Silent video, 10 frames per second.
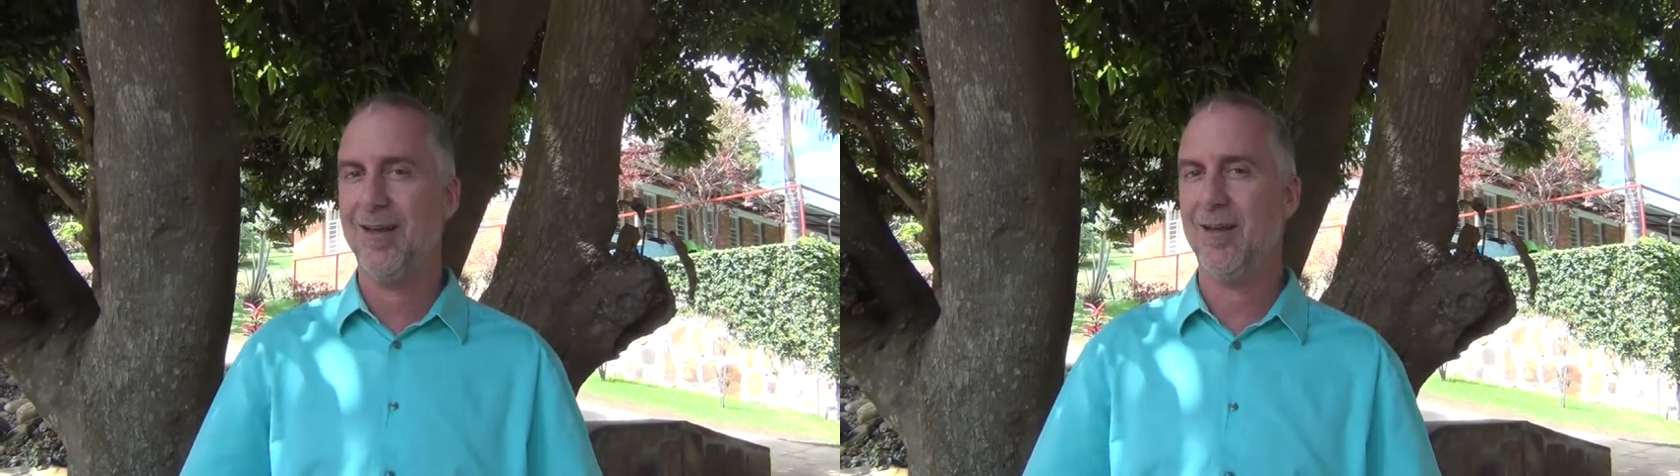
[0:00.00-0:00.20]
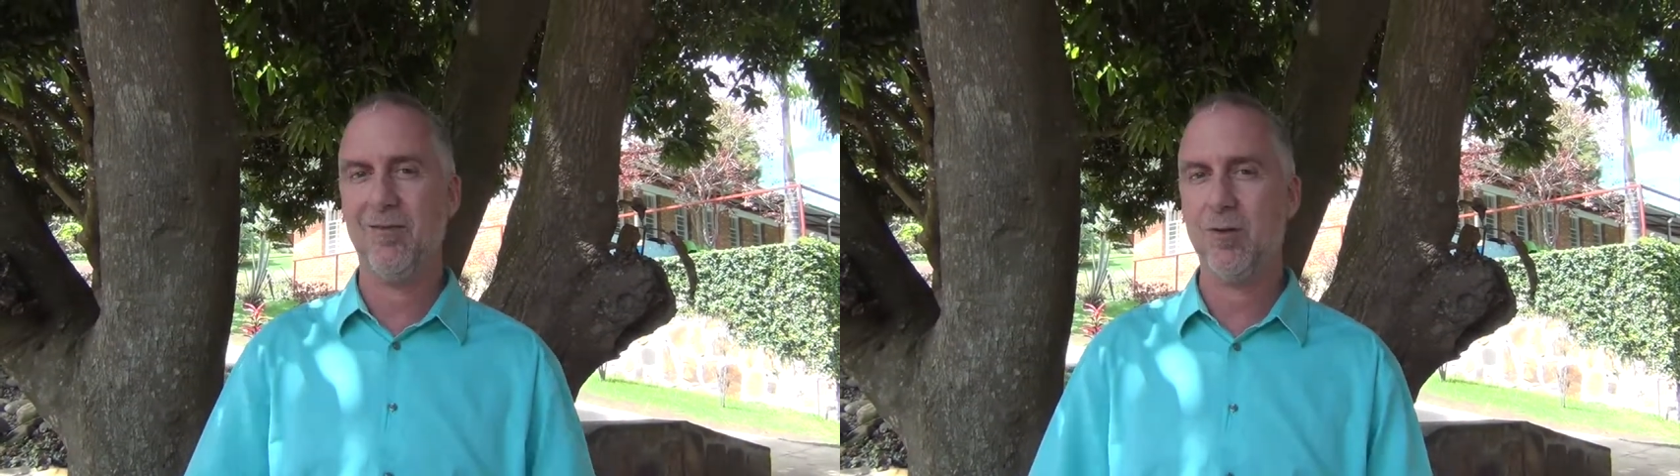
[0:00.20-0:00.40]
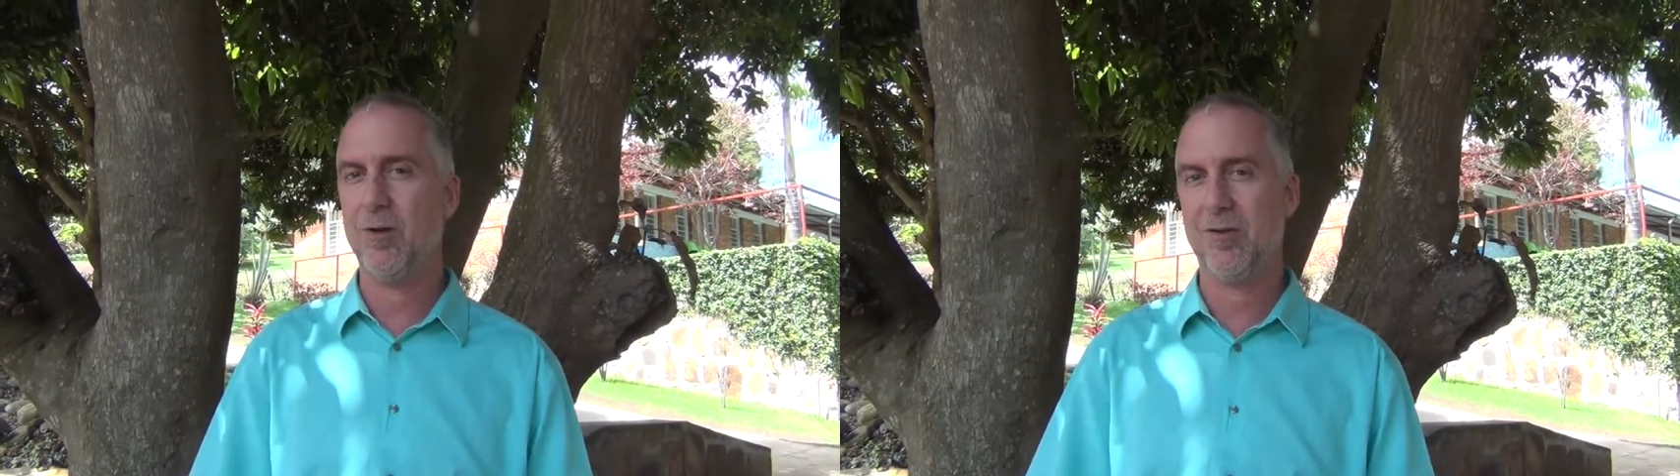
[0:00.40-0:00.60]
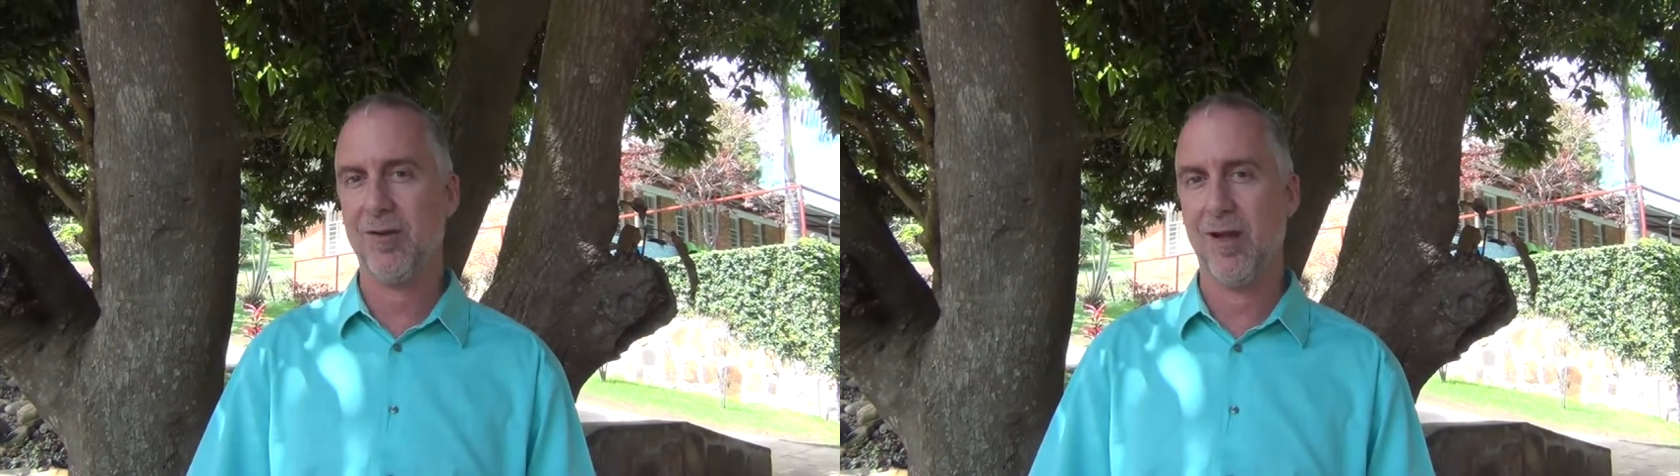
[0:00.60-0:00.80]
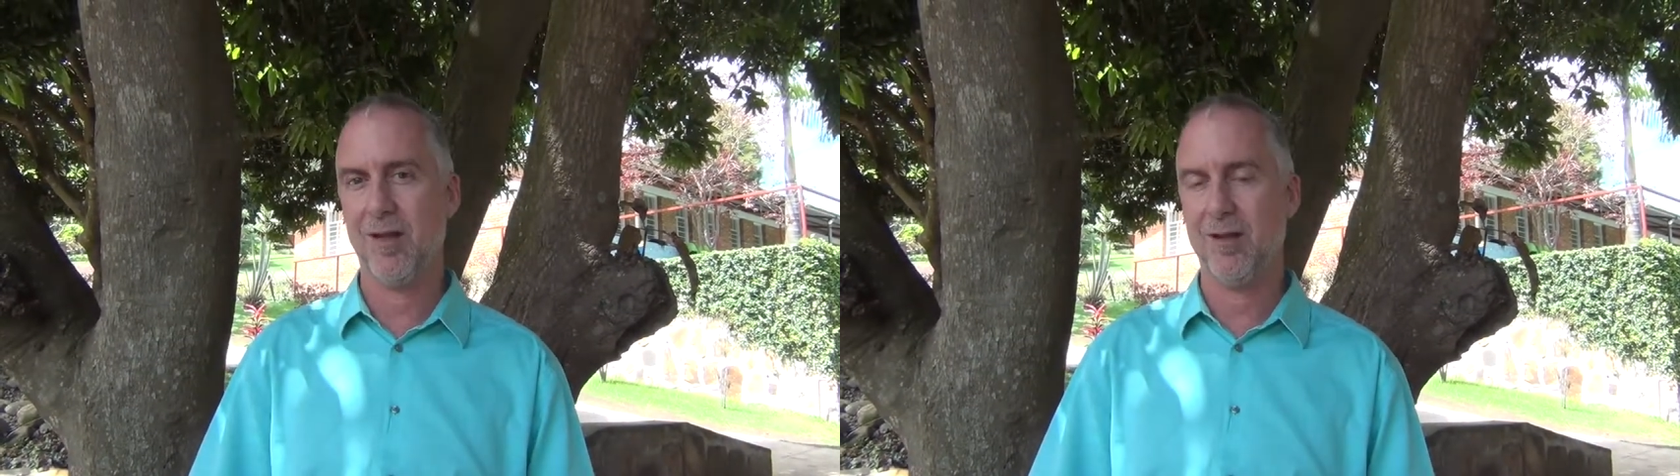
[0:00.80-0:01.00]
It's so
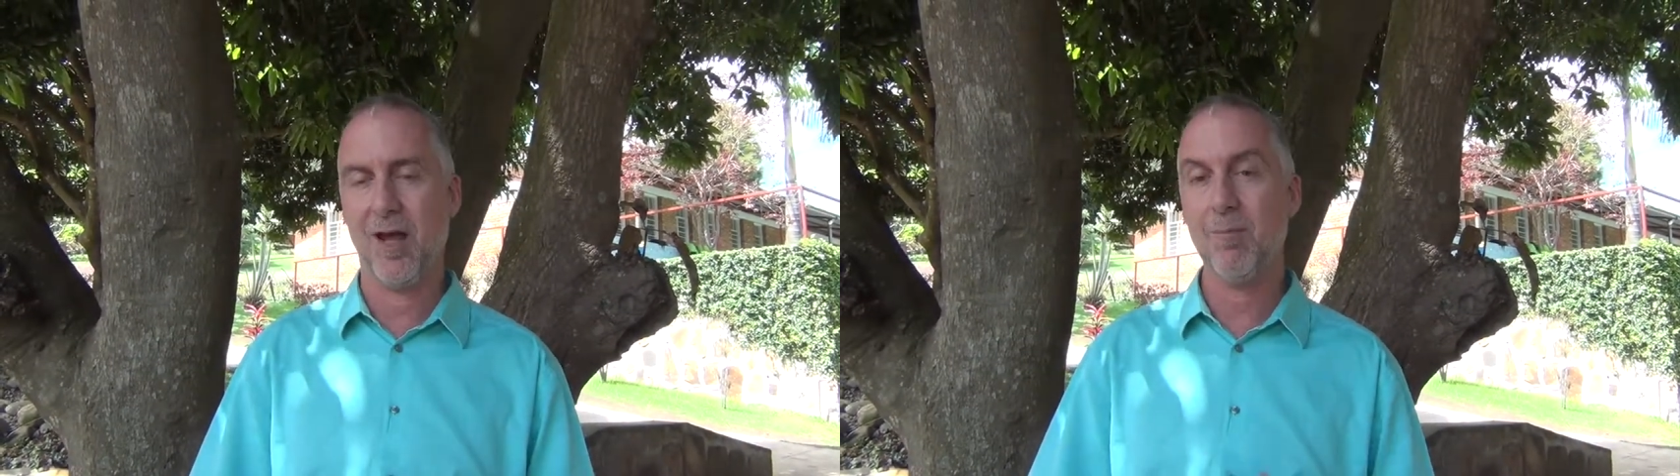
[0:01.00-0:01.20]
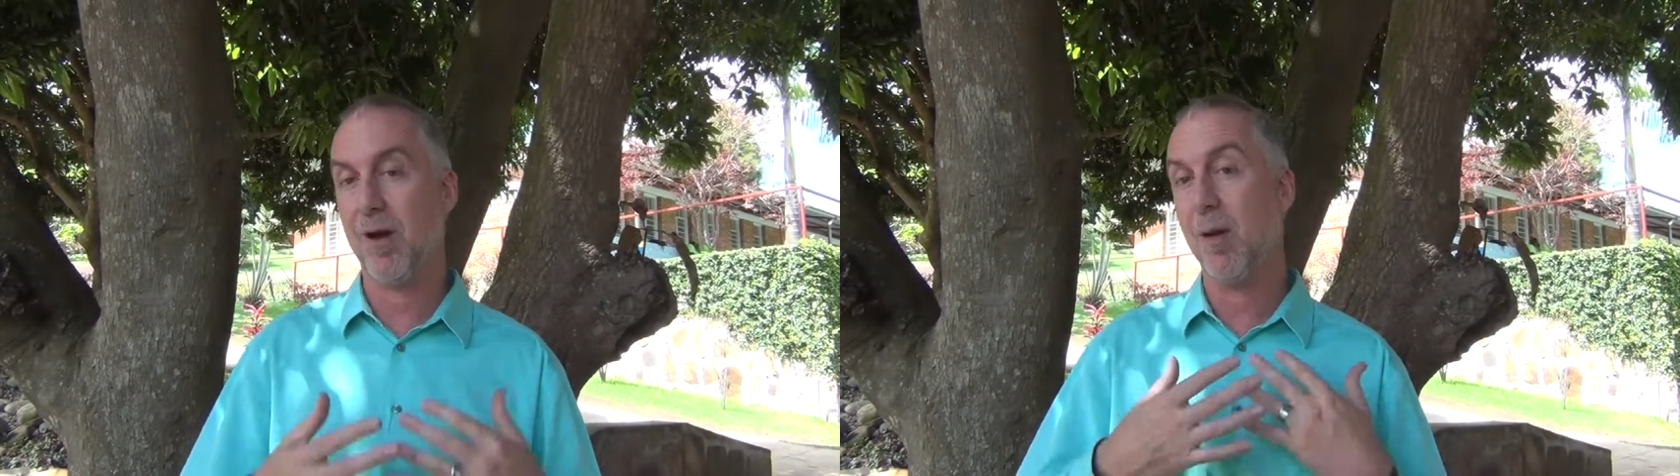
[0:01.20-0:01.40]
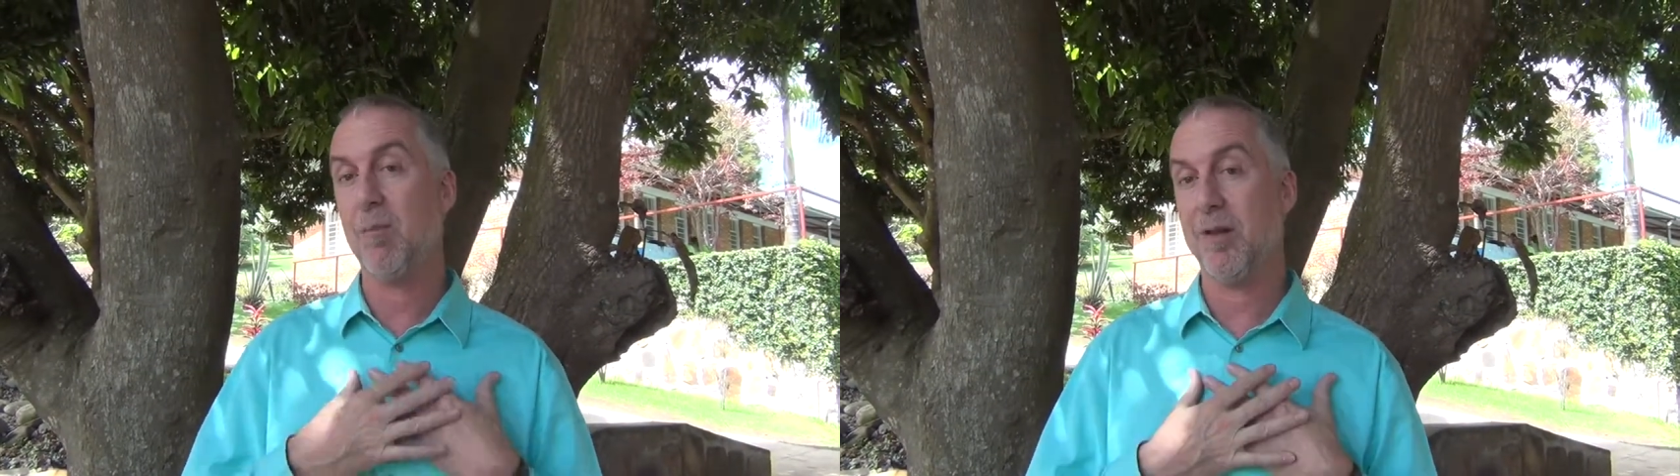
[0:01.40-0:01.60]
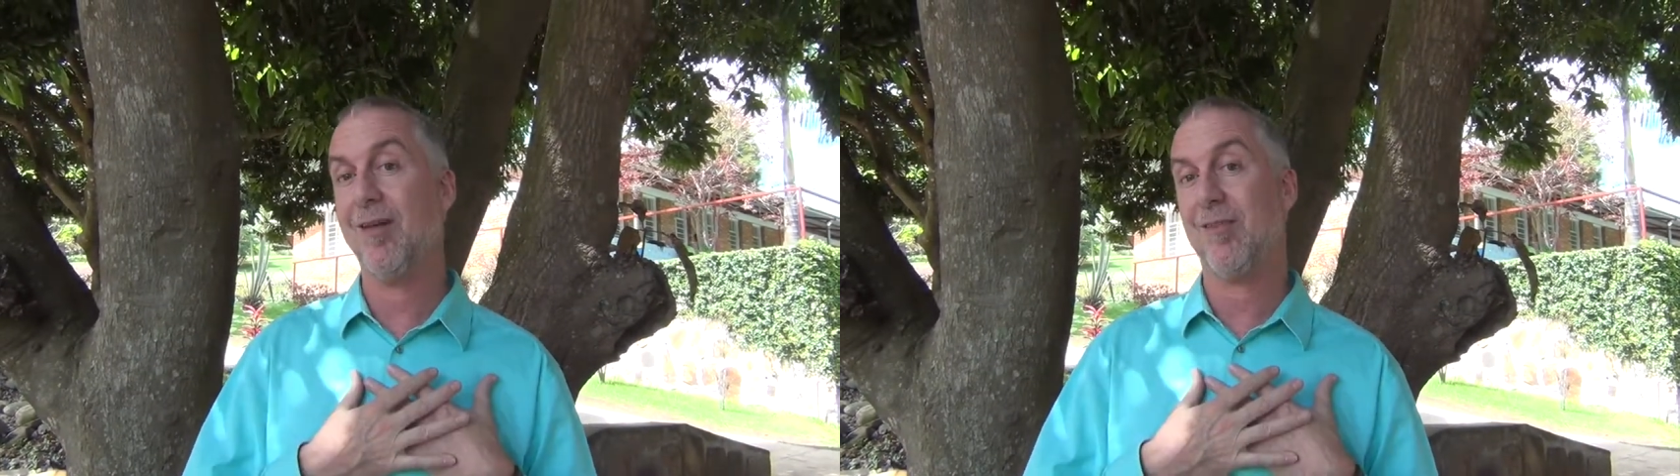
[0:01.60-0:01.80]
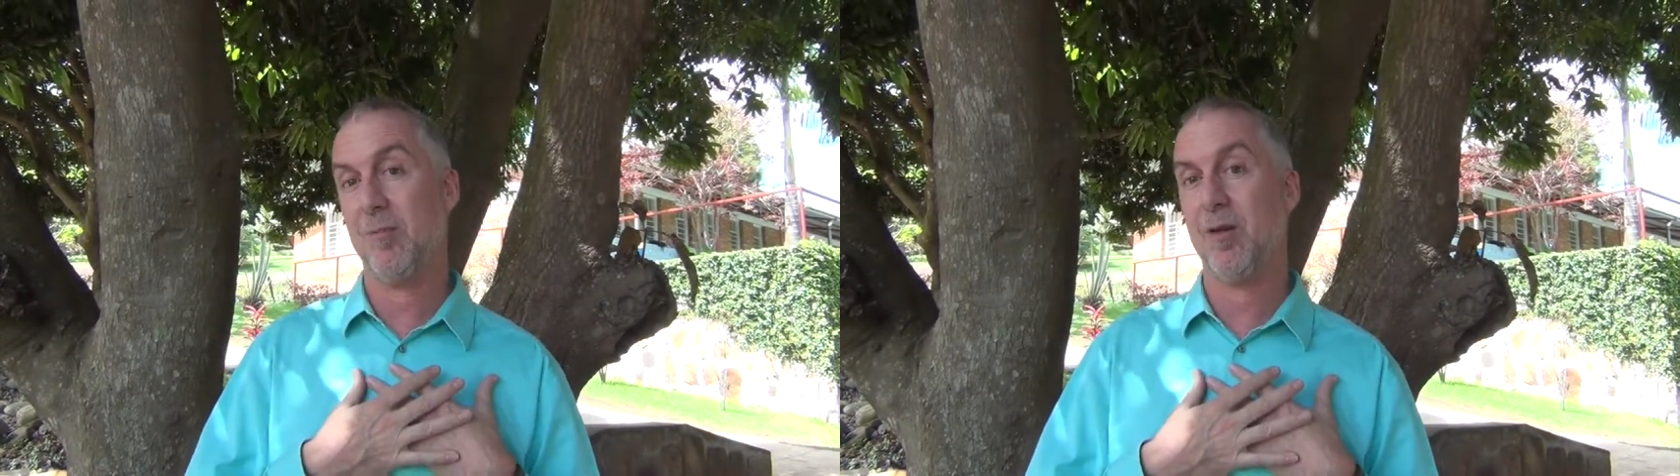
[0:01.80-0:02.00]
exciting. I'm
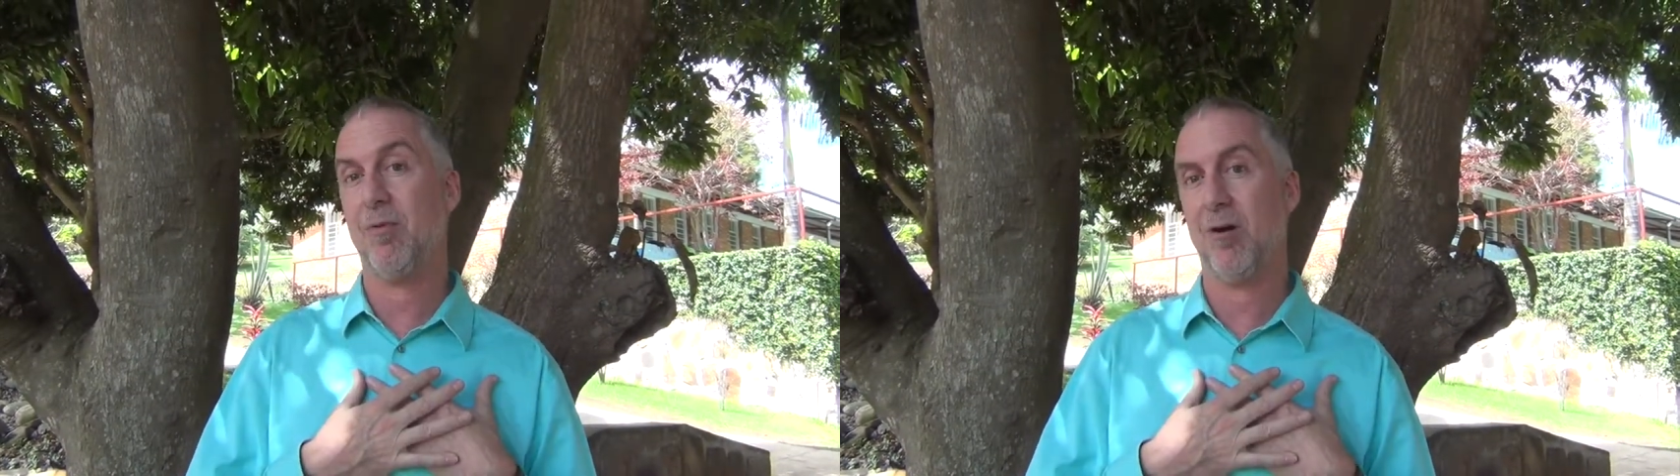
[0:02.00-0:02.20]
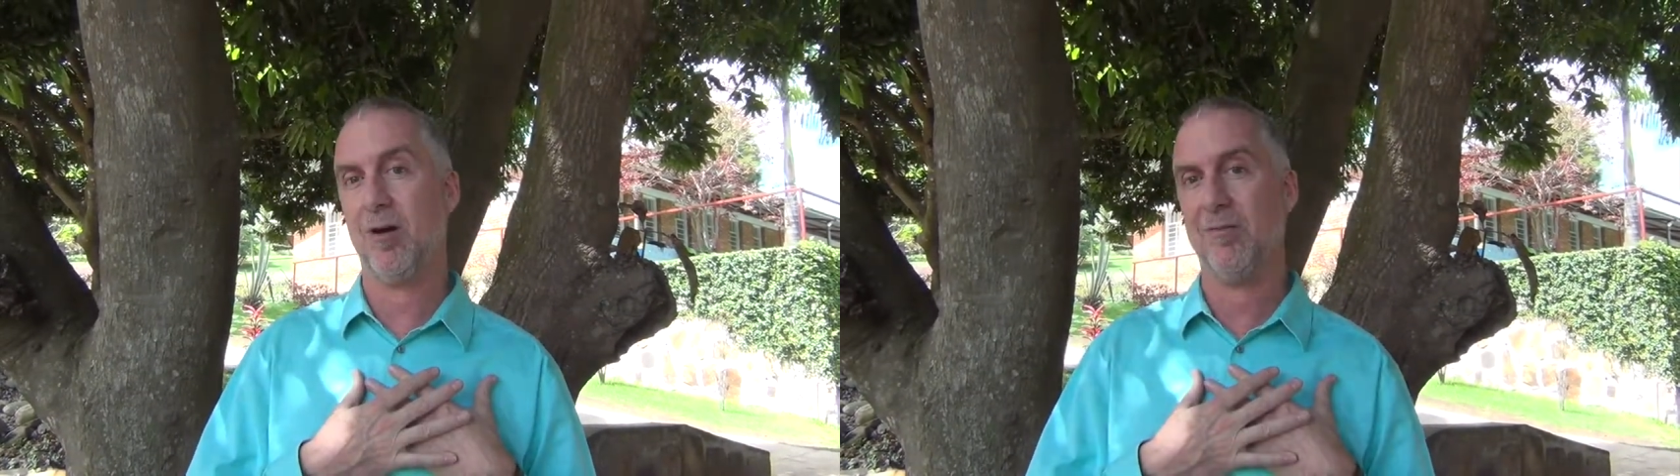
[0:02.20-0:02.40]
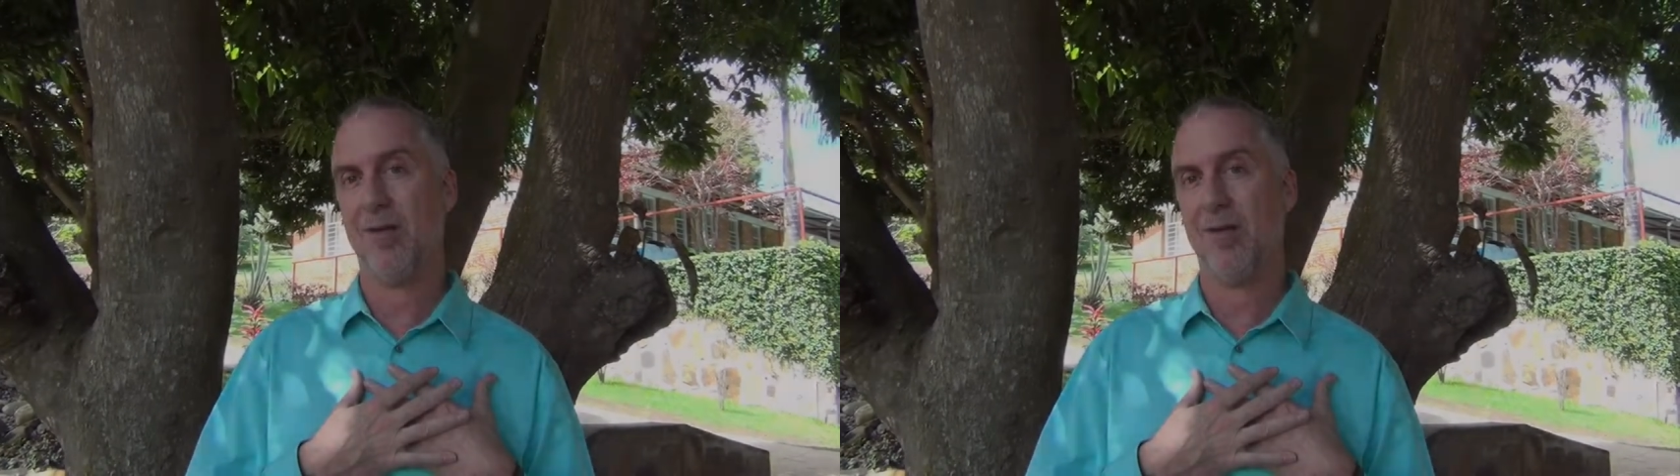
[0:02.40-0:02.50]
blessed to be a part of